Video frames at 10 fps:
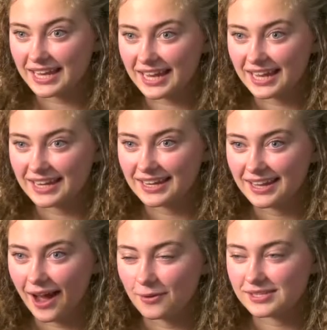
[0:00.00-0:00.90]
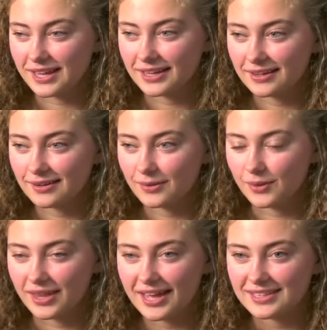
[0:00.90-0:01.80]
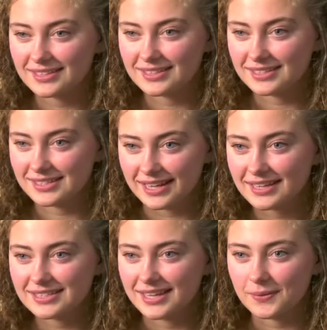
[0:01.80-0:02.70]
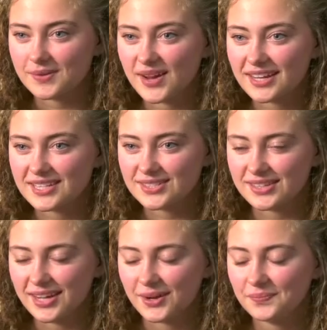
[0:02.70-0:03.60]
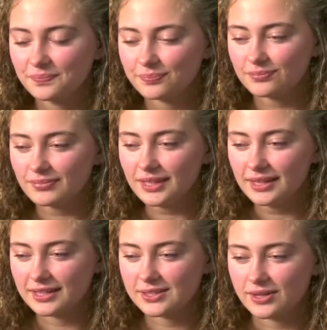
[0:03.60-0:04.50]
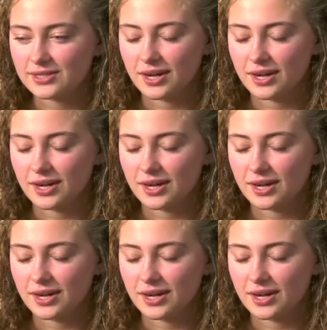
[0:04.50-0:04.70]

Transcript: get in, I was like, well, that stinks. Like, what am I going to do now? And so I